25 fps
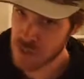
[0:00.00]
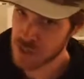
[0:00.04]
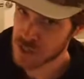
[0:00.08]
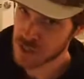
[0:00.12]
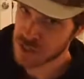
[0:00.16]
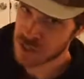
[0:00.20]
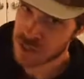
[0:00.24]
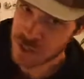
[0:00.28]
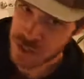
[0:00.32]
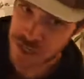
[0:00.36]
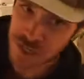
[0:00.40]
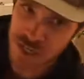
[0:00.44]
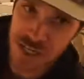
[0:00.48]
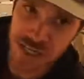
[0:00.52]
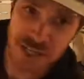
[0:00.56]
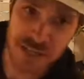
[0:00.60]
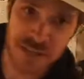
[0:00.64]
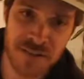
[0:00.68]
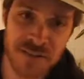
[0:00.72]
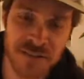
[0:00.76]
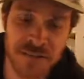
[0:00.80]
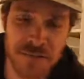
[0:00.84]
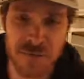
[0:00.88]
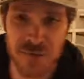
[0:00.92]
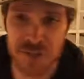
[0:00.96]

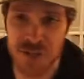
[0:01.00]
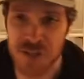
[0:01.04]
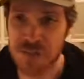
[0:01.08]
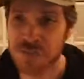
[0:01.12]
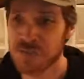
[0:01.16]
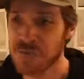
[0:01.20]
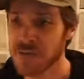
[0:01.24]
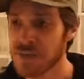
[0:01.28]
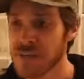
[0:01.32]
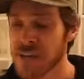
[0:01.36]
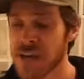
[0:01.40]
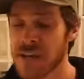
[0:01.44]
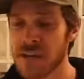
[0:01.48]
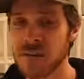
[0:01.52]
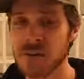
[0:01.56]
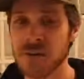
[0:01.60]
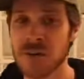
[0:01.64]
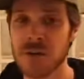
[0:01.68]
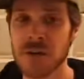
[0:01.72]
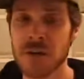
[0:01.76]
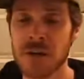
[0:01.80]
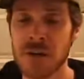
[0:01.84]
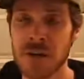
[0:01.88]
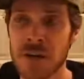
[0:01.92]
she's put together